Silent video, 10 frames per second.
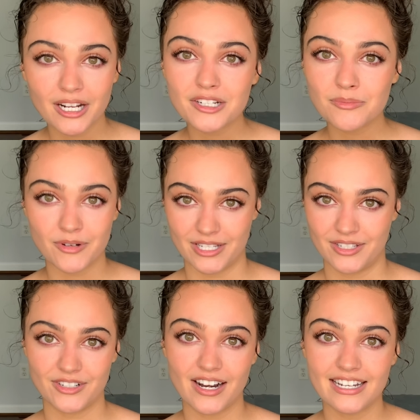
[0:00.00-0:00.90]
on your
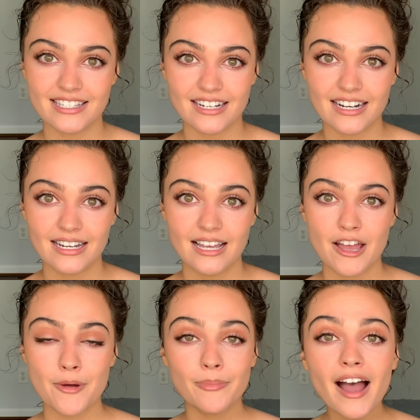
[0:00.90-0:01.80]
moisturizer,
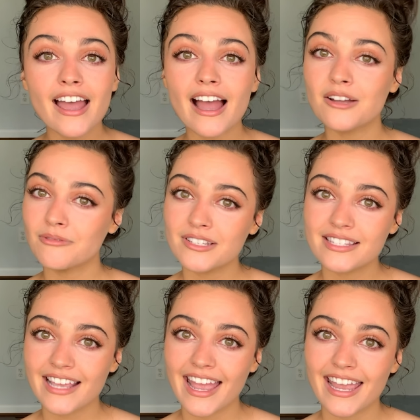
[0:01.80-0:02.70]
but I will
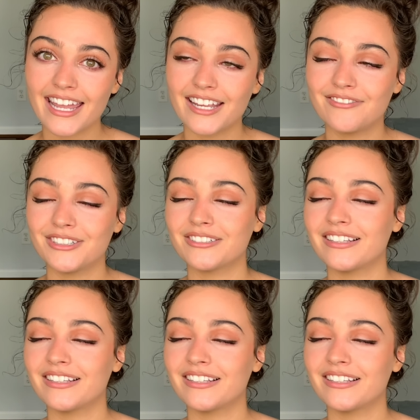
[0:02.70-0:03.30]
say, if you're